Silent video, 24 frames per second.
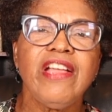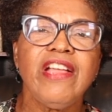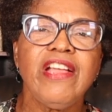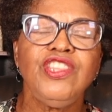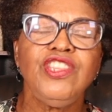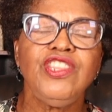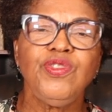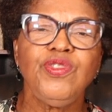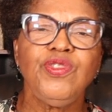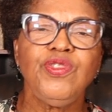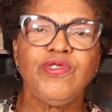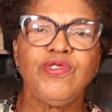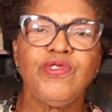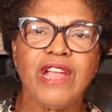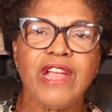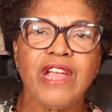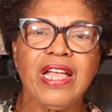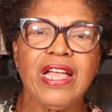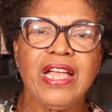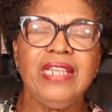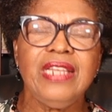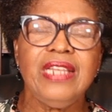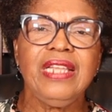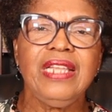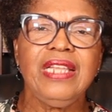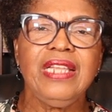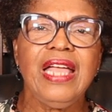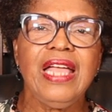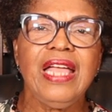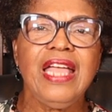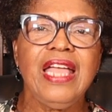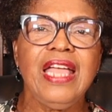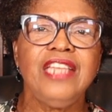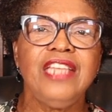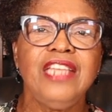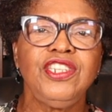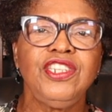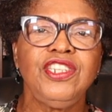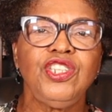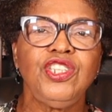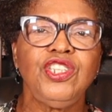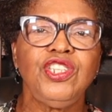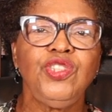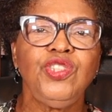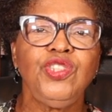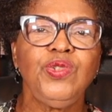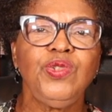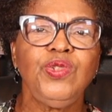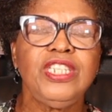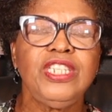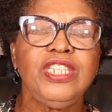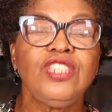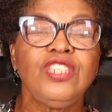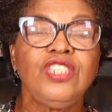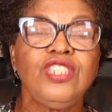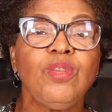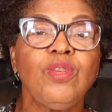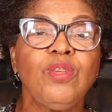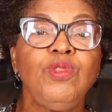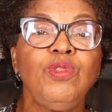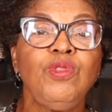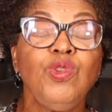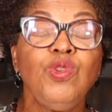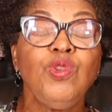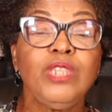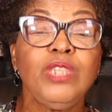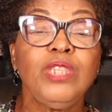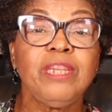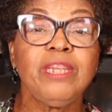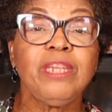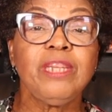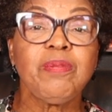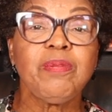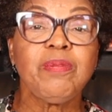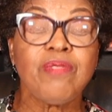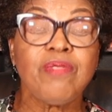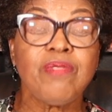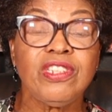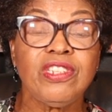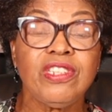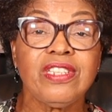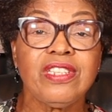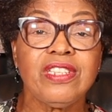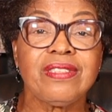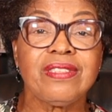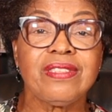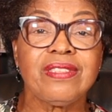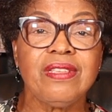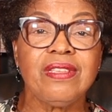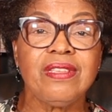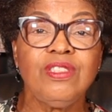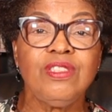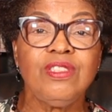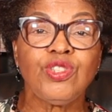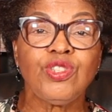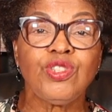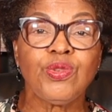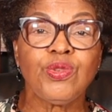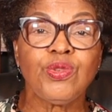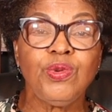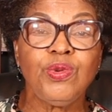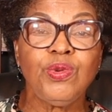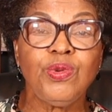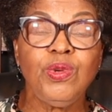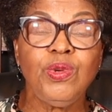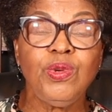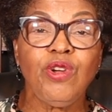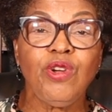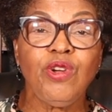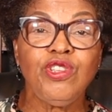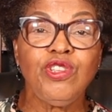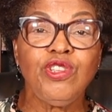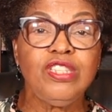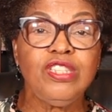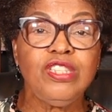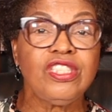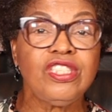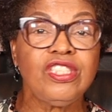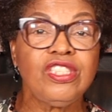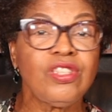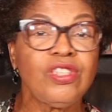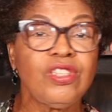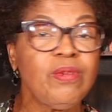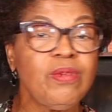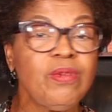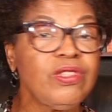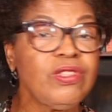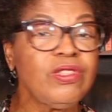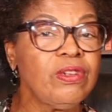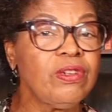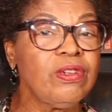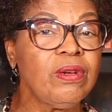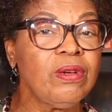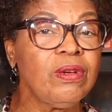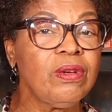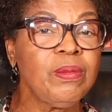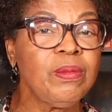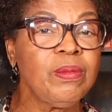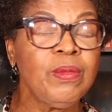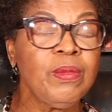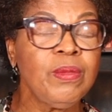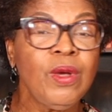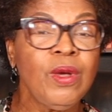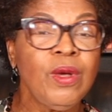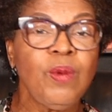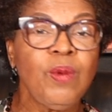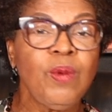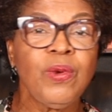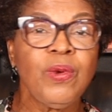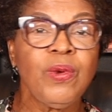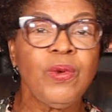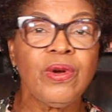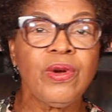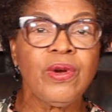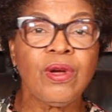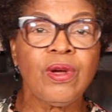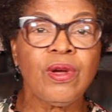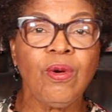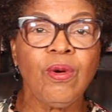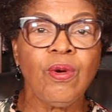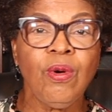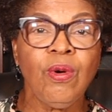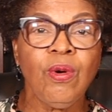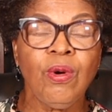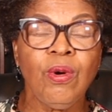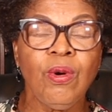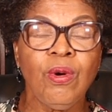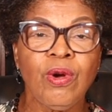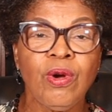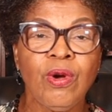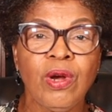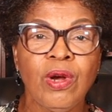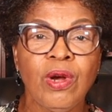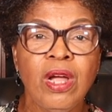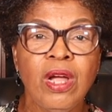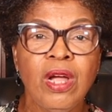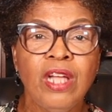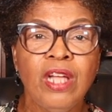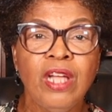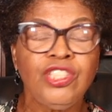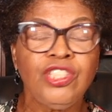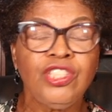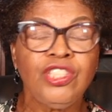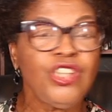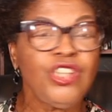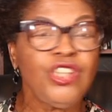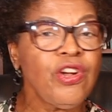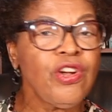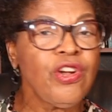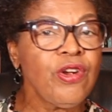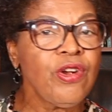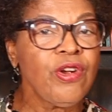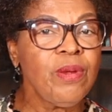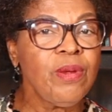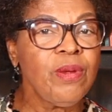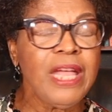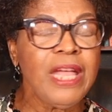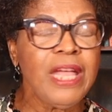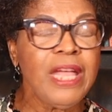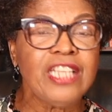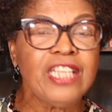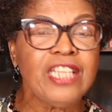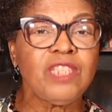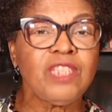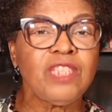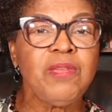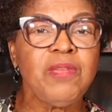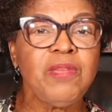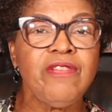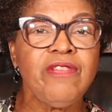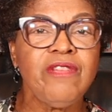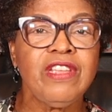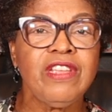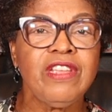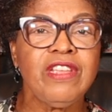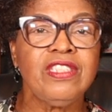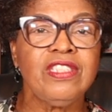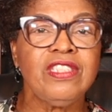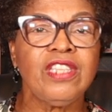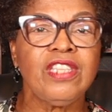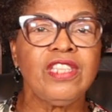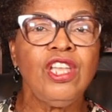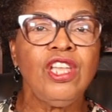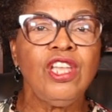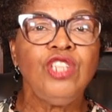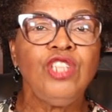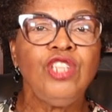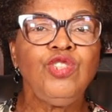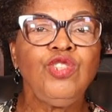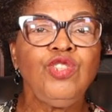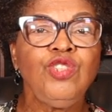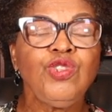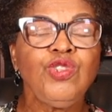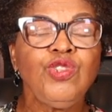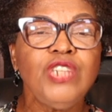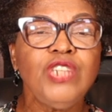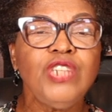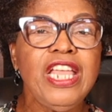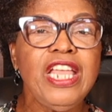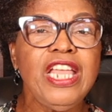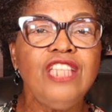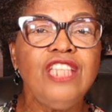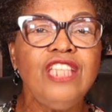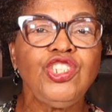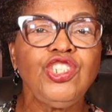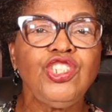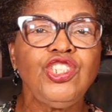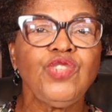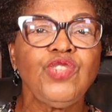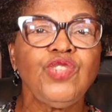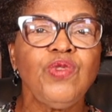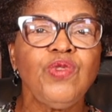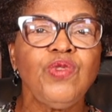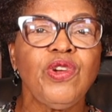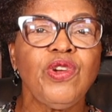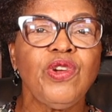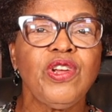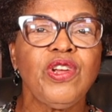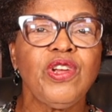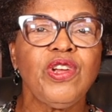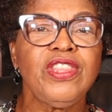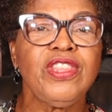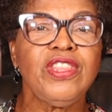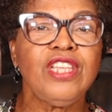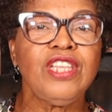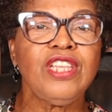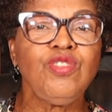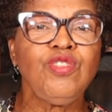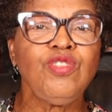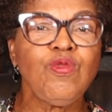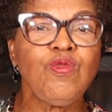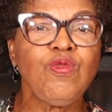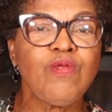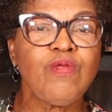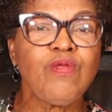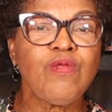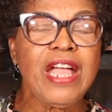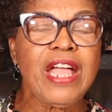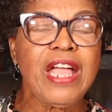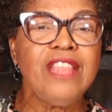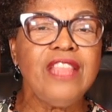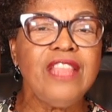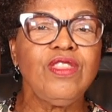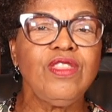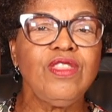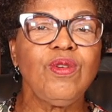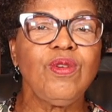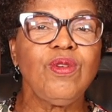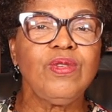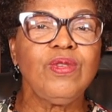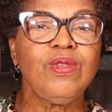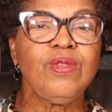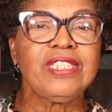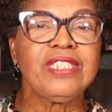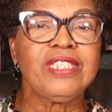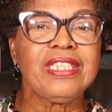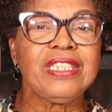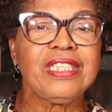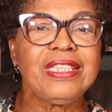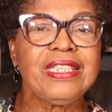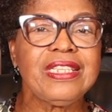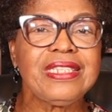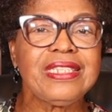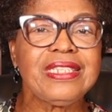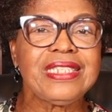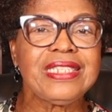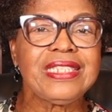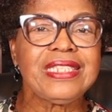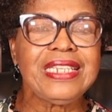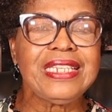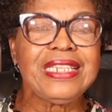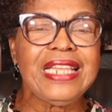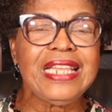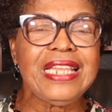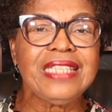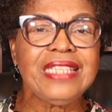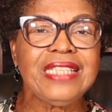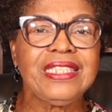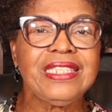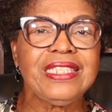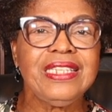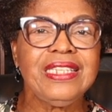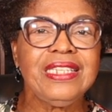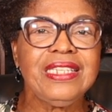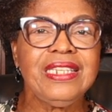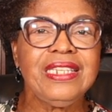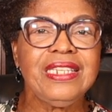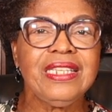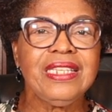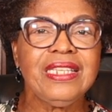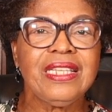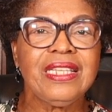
a new grad and you did some notable projects in school, or you did summer term work or term experience, you should ensure that you write those selected